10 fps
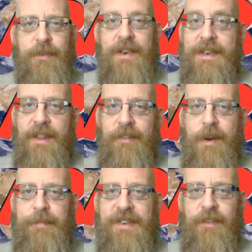another
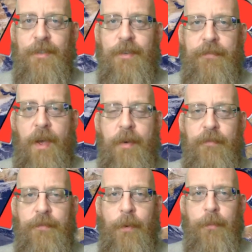episode of
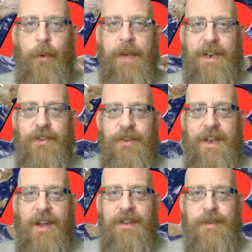Football Manager
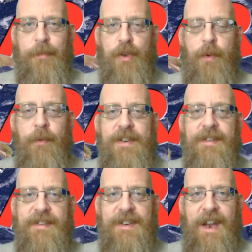Enhancements, where we
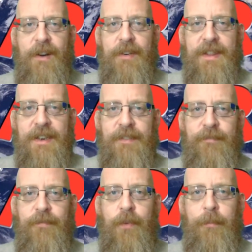scour the
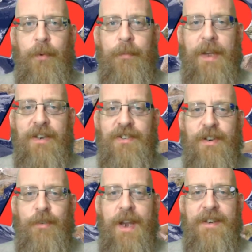Football Manager
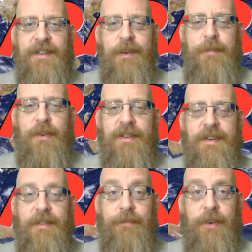creator community
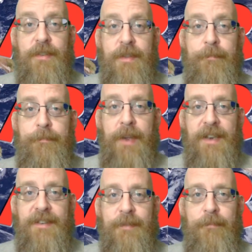to find you the
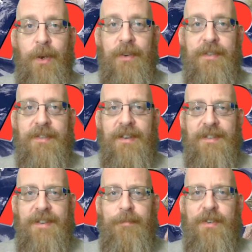best mods,
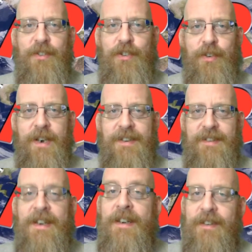tips and
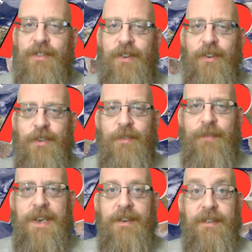tricks, instructional
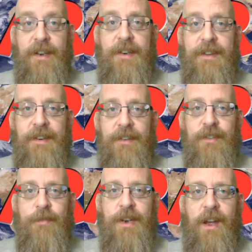videos, and anything else
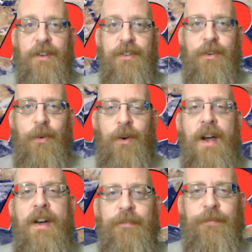to enhance your
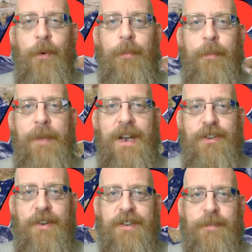Football
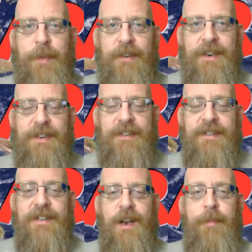Manager experience.
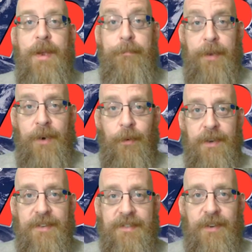It's going to be a big one
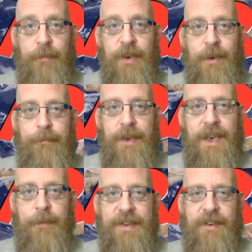this time. We've got a big
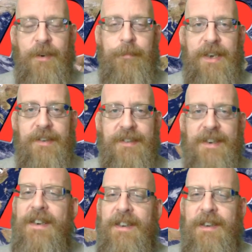episode because
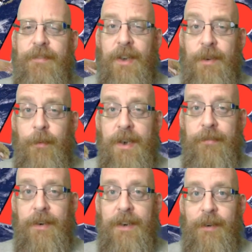you've had to wait
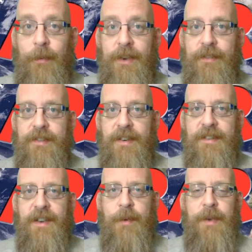for a little while, so there's
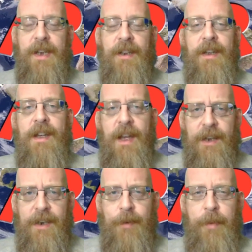going to be a
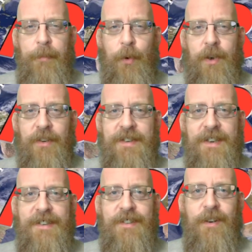little bit more content
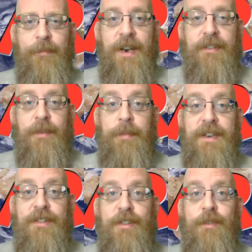this time around, so
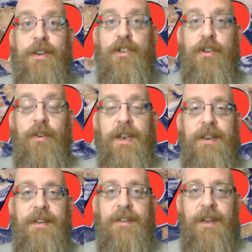please do enjoy.
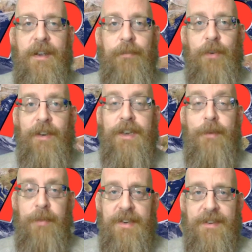And if you like
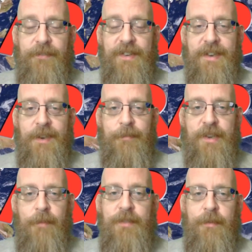it, please give us a thumbs
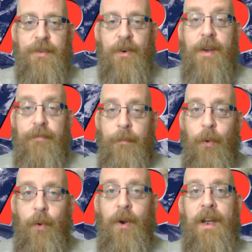up and subscribe for
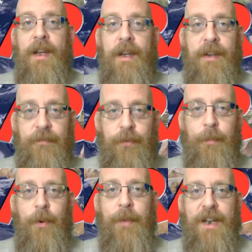more
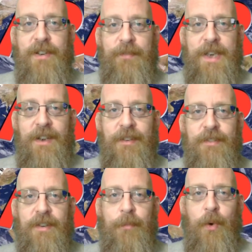Football Manager
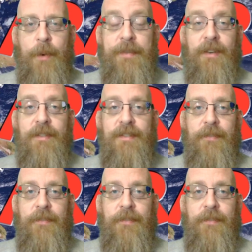videos and more episodes of